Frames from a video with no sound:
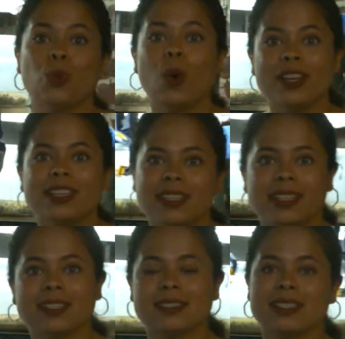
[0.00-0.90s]
what it
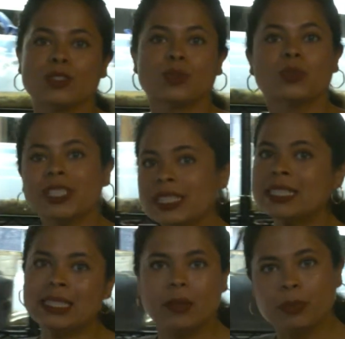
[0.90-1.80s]
is. It's really
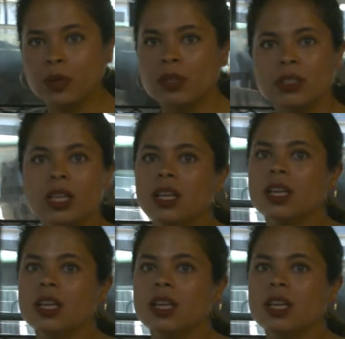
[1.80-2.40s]
simple.